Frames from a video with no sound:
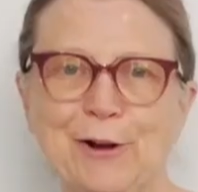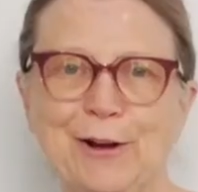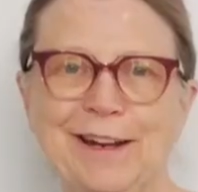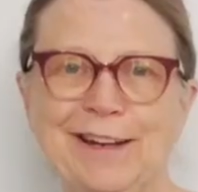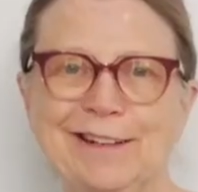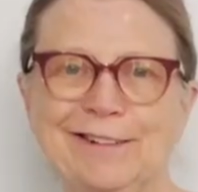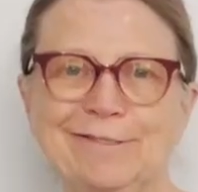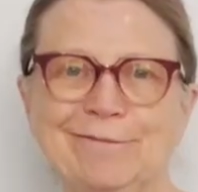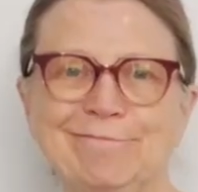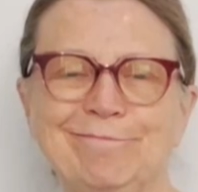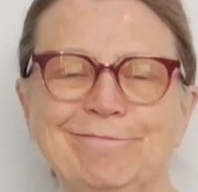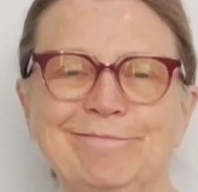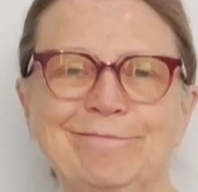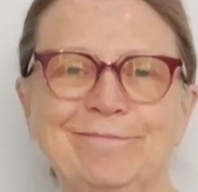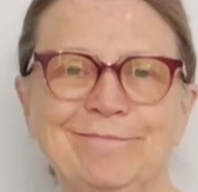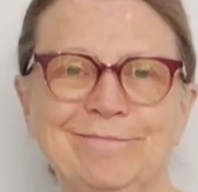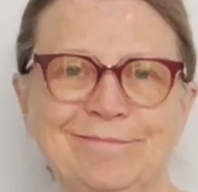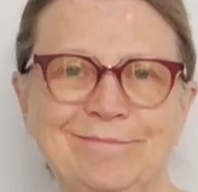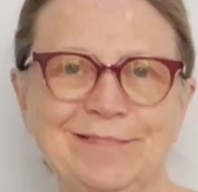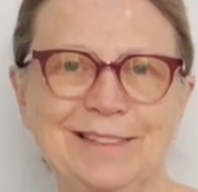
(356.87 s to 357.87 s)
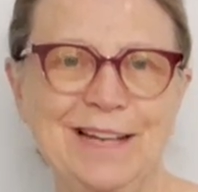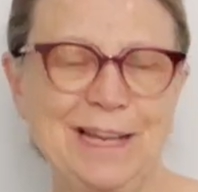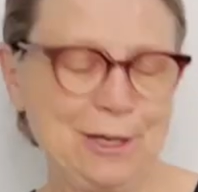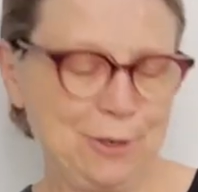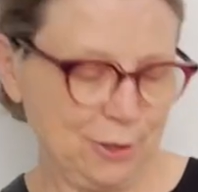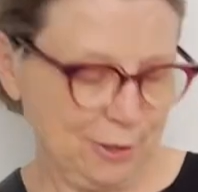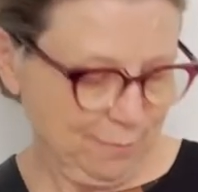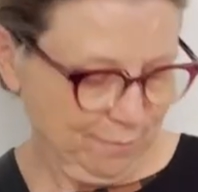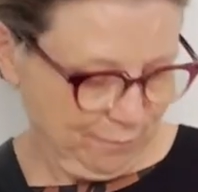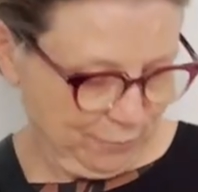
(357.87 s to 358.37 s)
on it
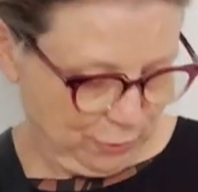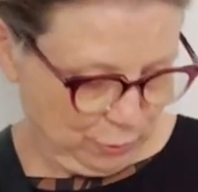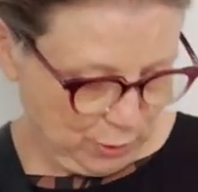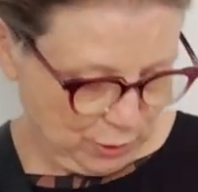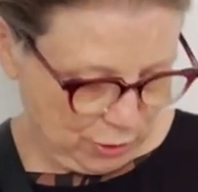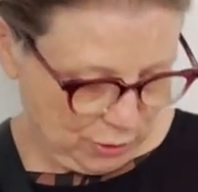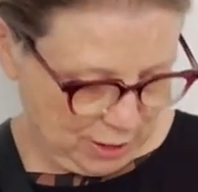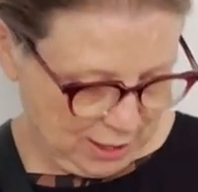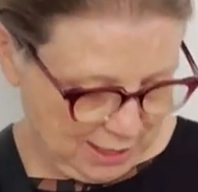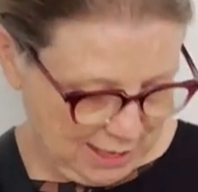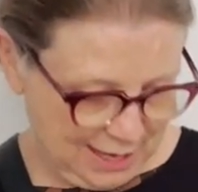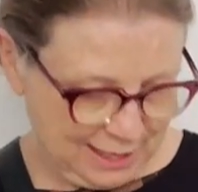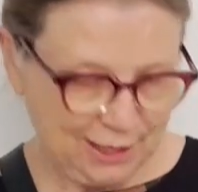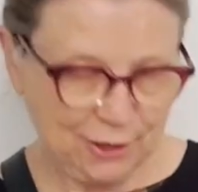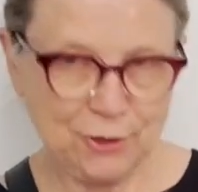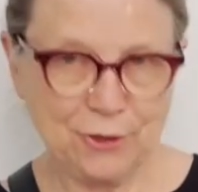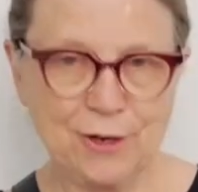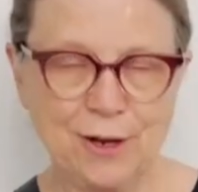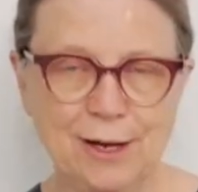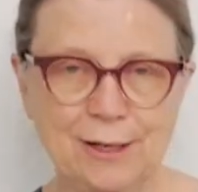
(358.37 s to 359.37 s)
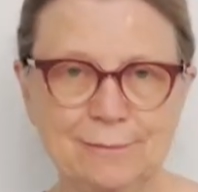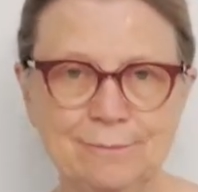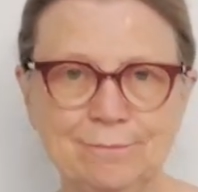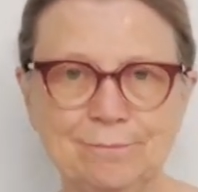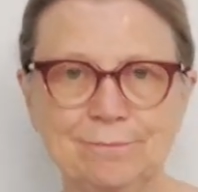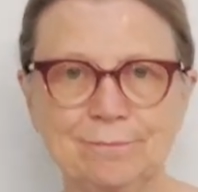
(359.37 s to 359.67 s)
later, whether I like it or not.